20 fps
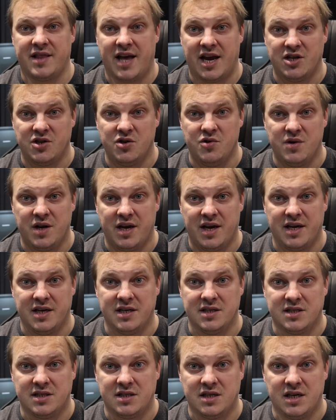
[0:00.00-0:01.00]
That unit
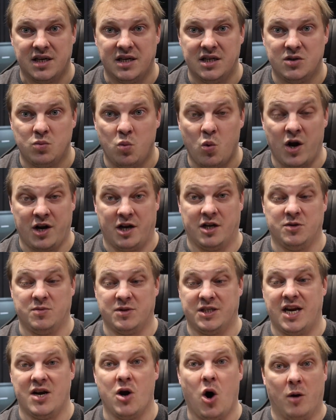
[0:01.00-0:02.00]
is
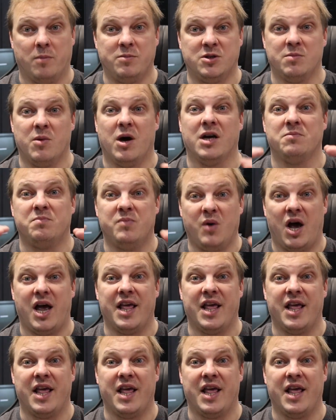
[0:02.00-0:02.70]
100% optimized